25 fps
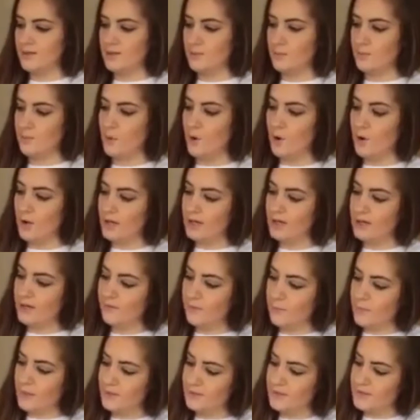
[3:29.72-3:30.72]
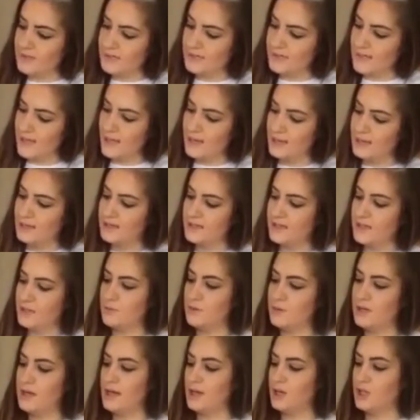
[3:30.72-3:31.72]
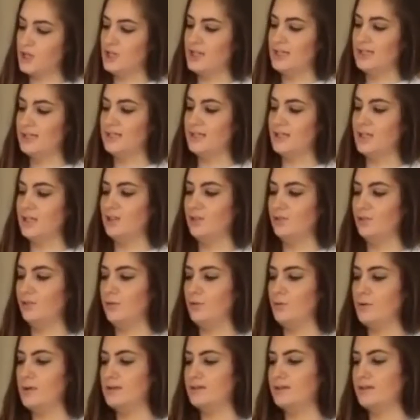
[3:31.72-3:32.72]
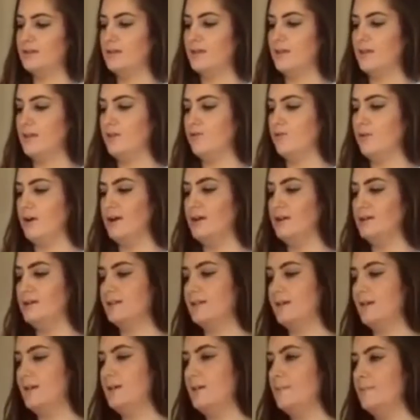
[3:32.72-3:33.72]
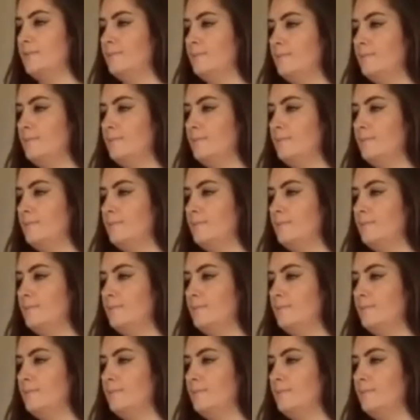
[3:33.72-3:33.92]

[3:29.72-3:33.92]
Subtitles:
So what I love about the design is you can actually see through into the grinder.